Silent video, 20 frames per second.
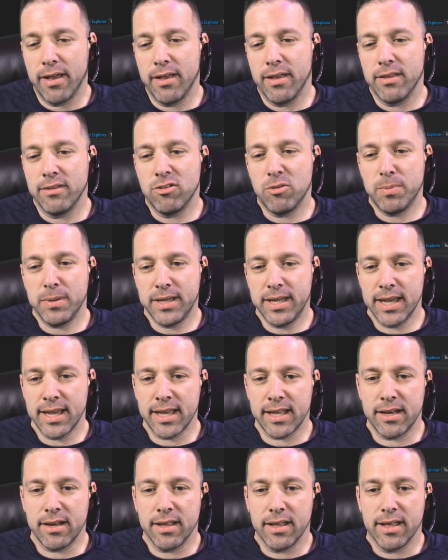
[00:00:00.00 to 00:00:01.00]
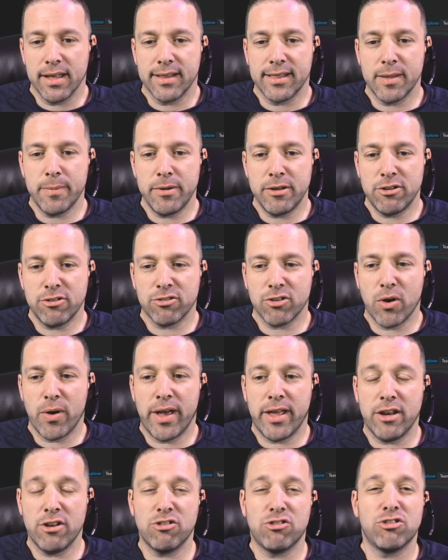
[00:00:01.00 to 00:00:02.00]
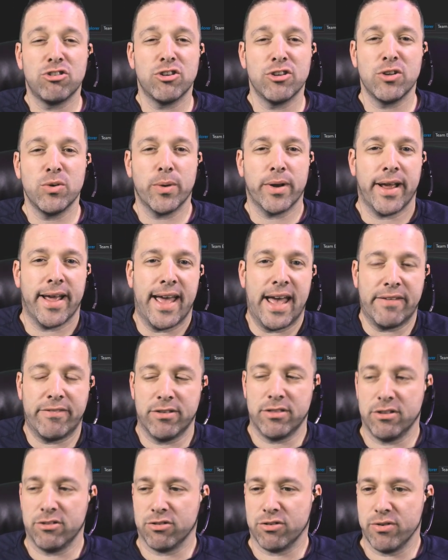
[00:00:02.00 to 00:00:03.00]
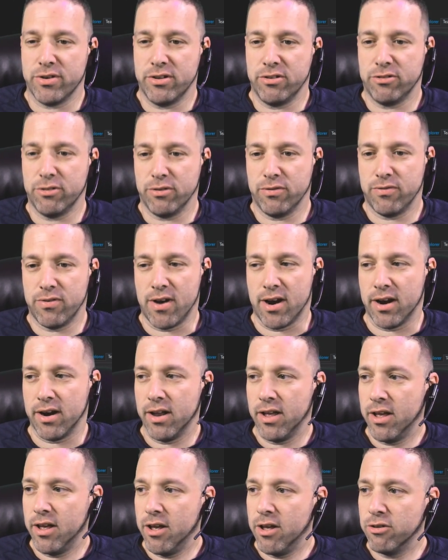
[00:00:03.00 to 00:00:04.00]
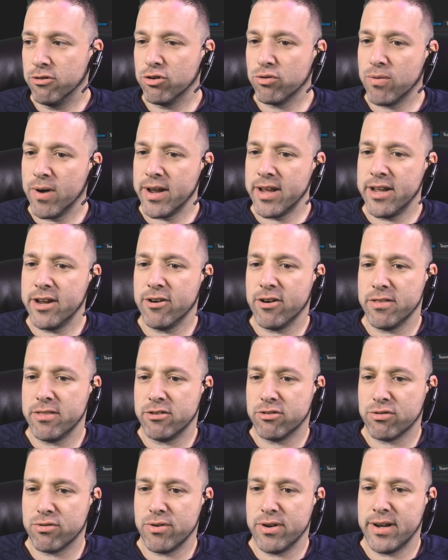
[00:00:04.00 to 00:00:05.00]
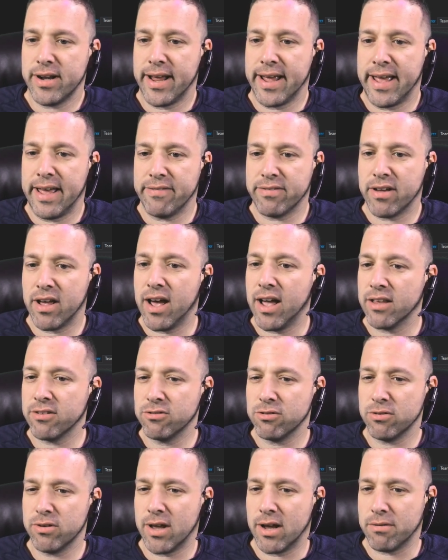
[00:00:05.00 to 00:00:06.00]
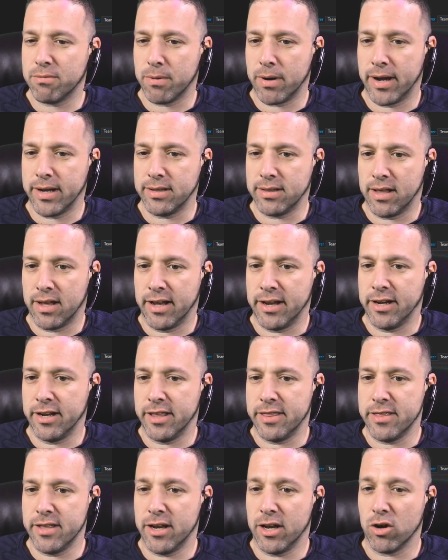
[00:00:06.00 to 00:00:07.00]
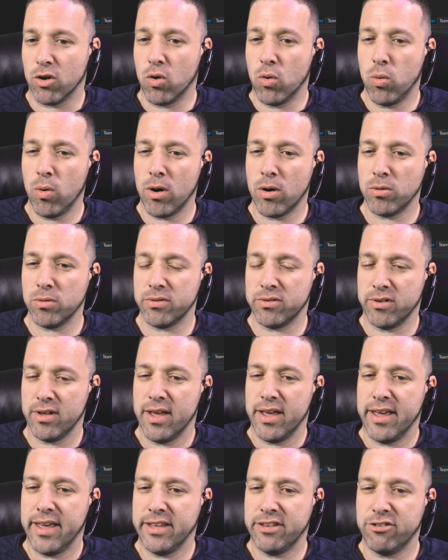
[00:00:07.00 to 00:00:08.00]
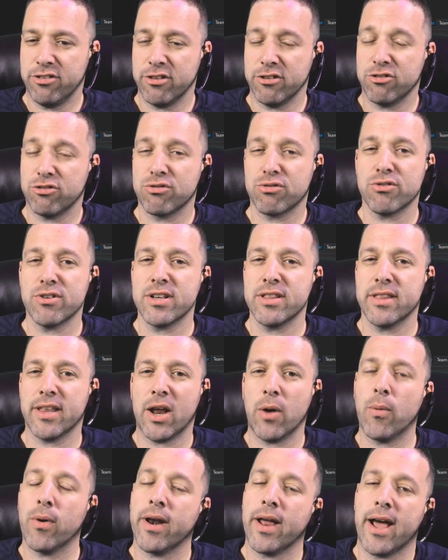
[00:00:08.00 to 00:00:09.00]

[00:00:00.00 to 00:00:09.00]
to begin, let me just go ahead and show you what I have on the screen so far. So right here on the screen, I have console.writeLine, and then in quotes, it's the string that I want to